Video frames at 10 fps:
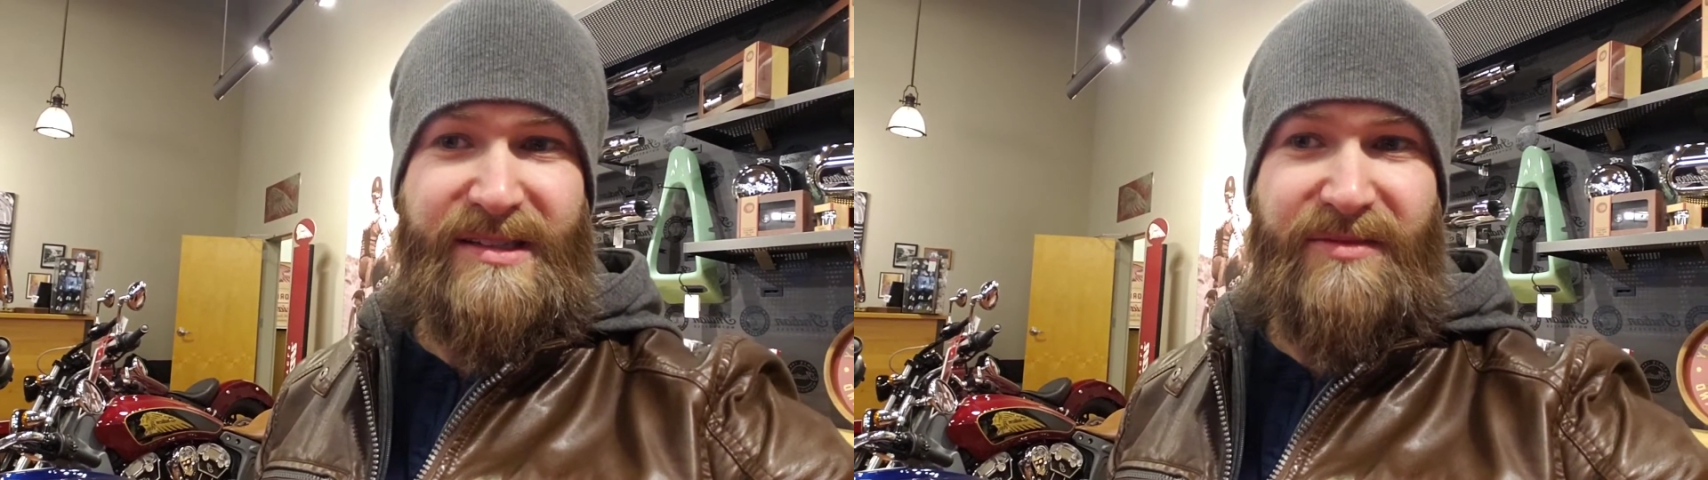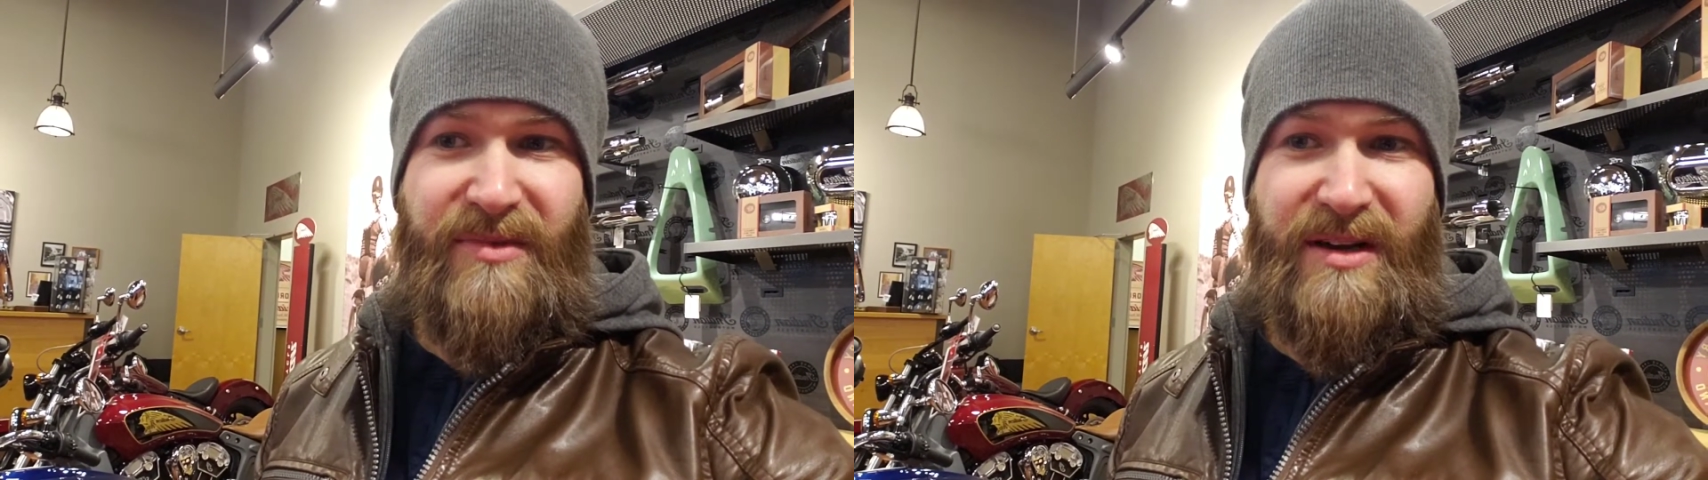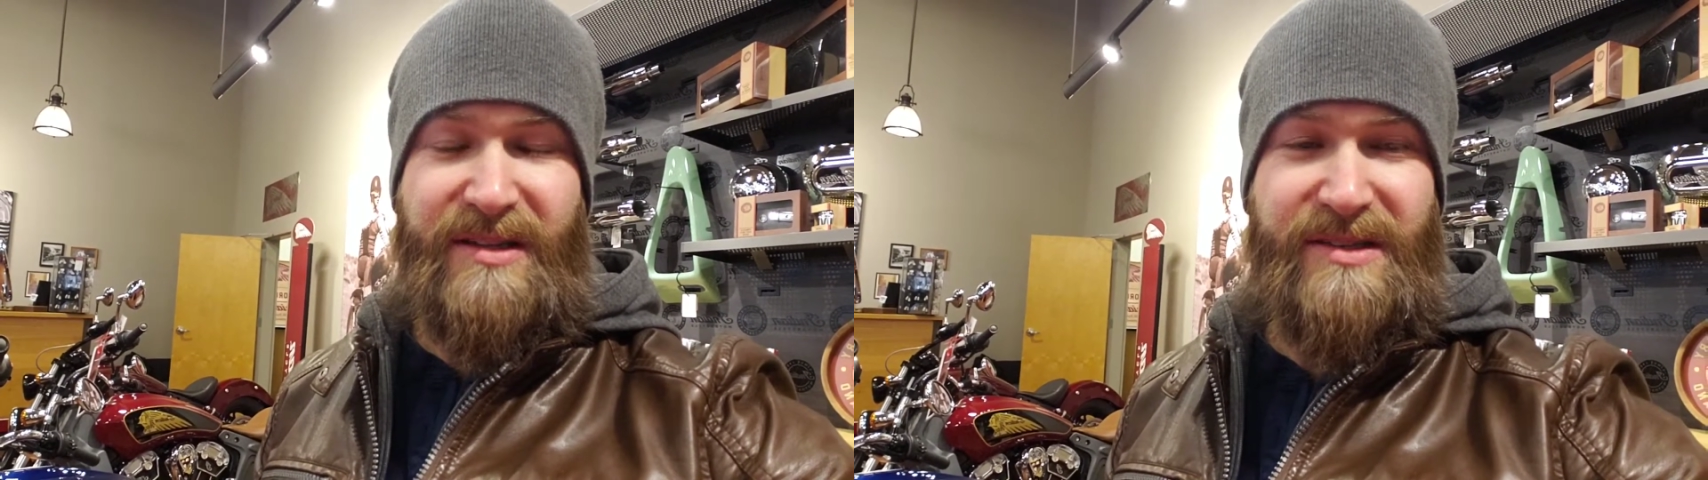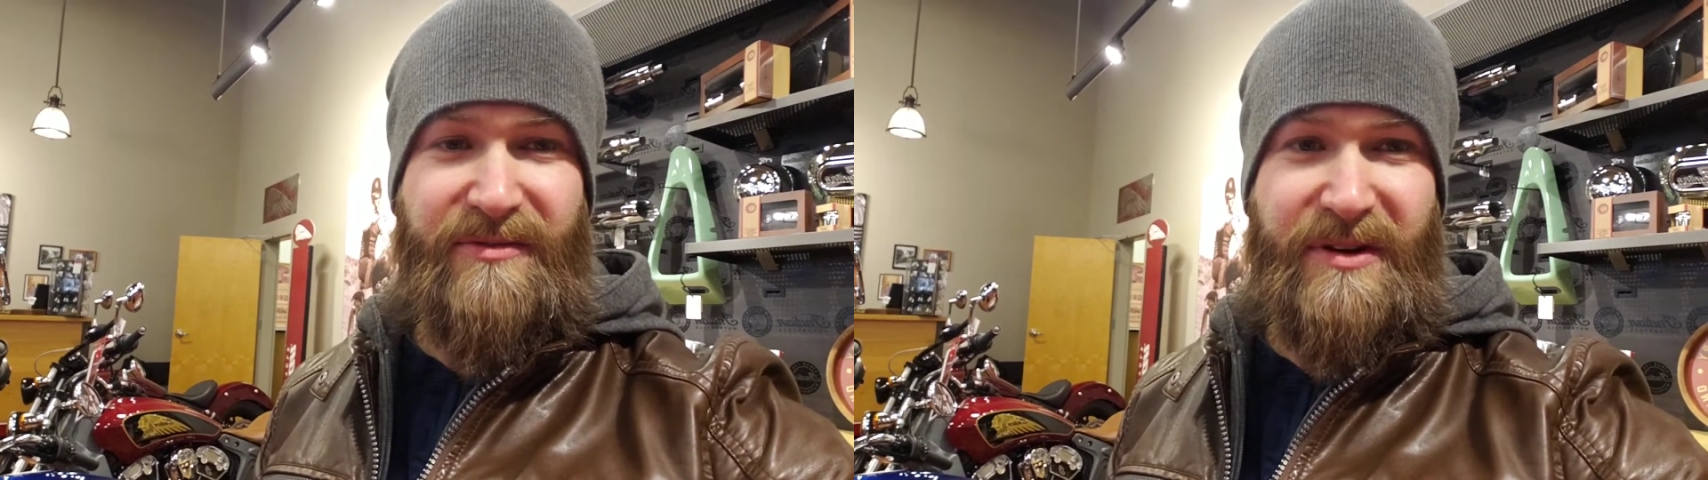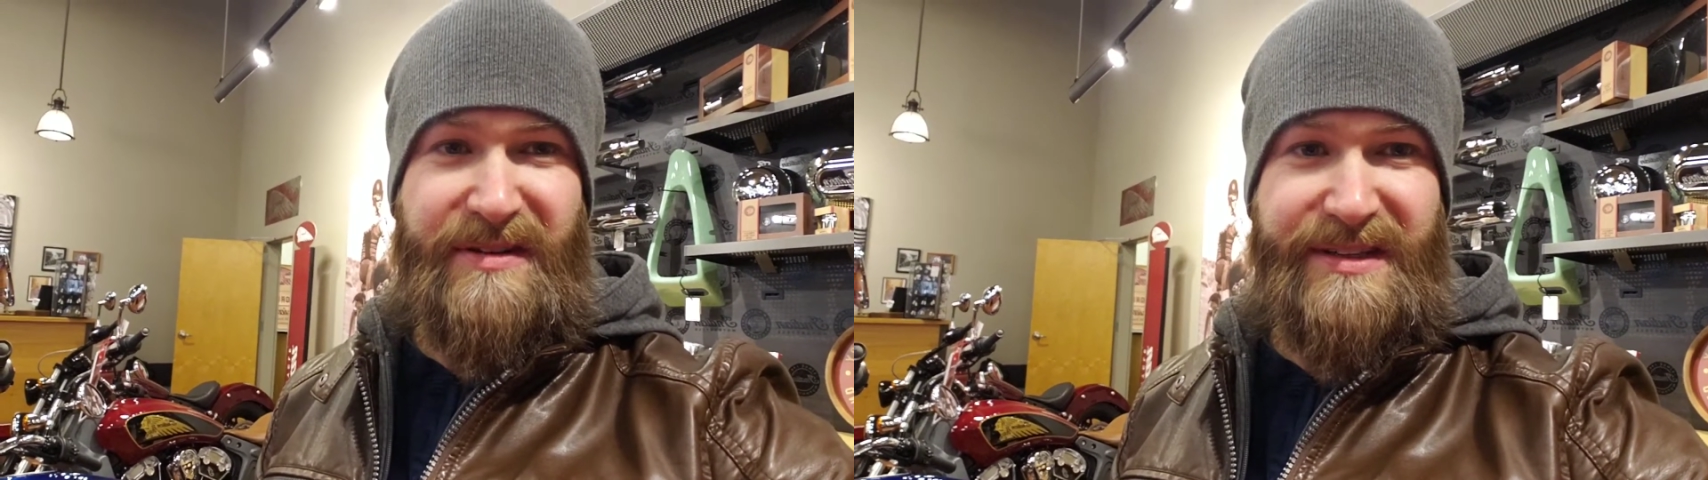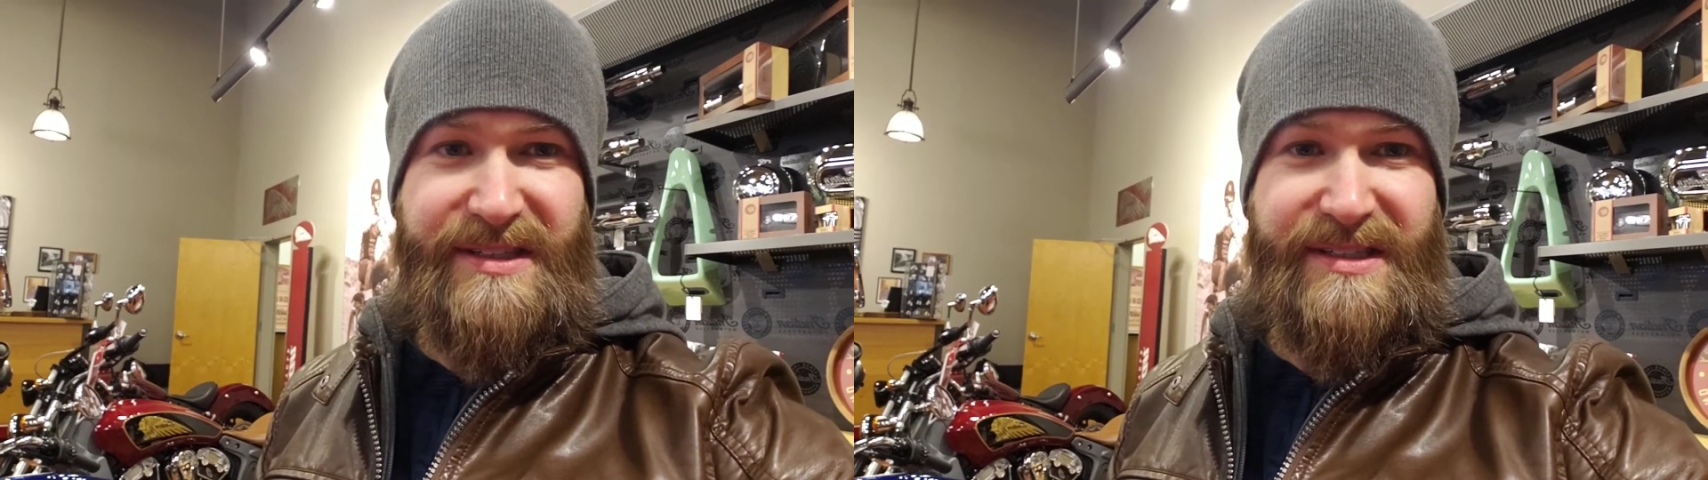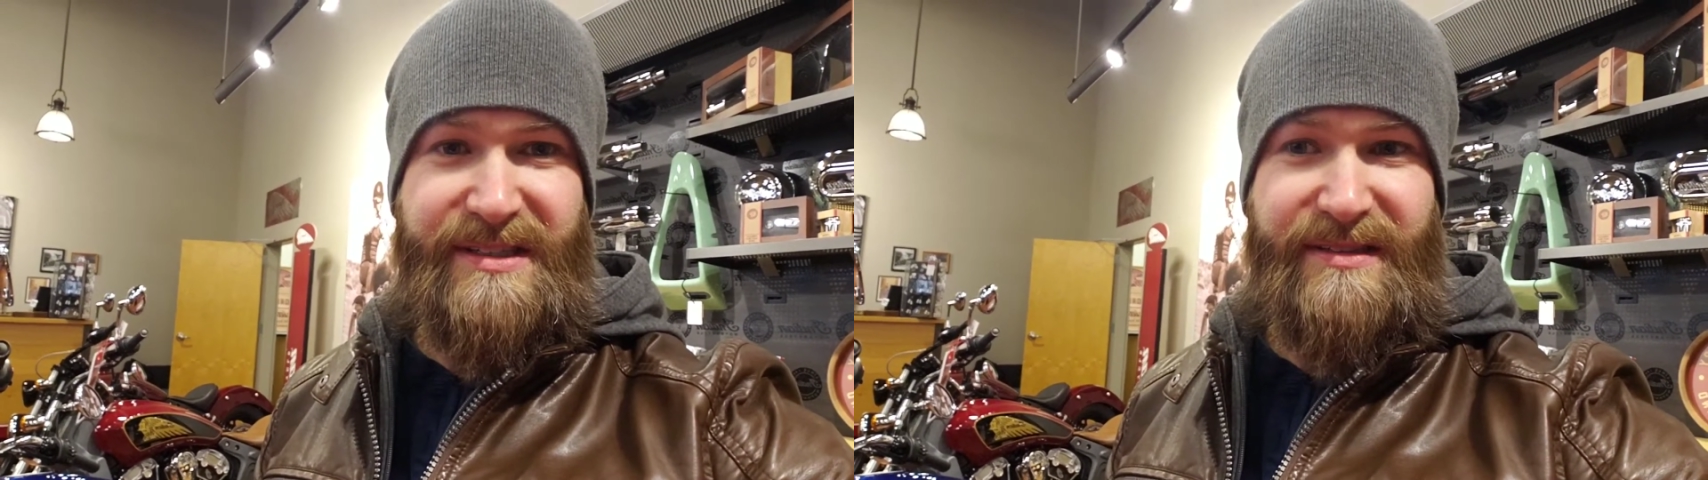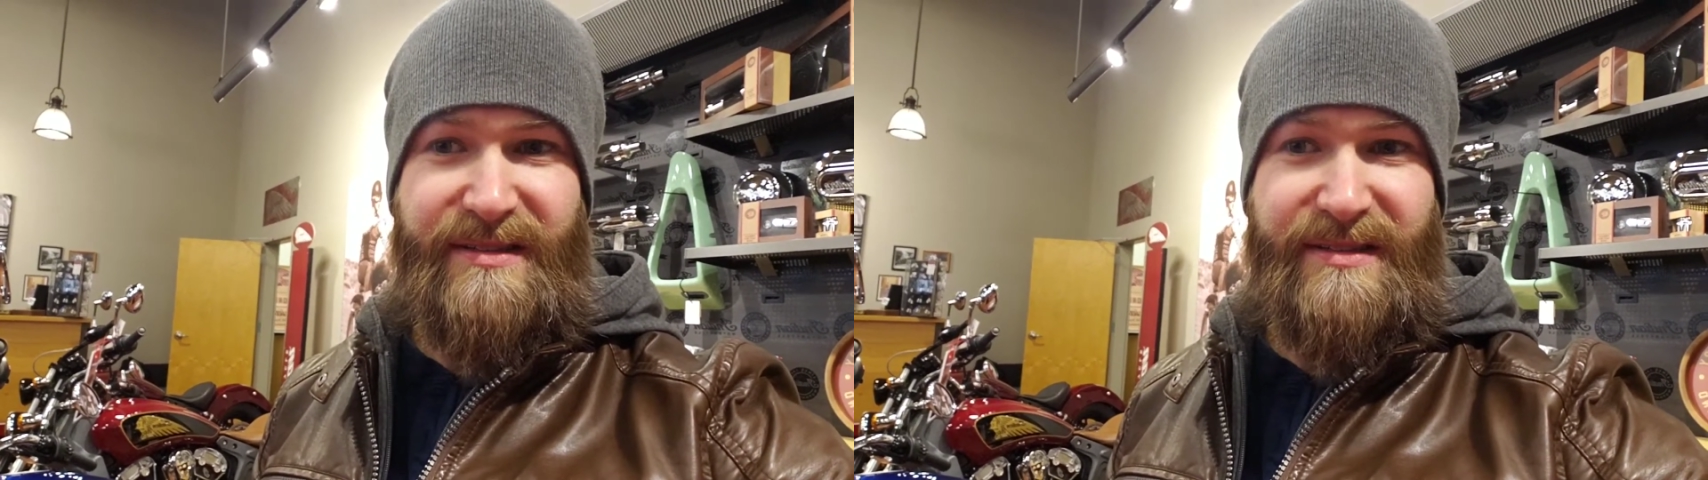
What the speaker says: some various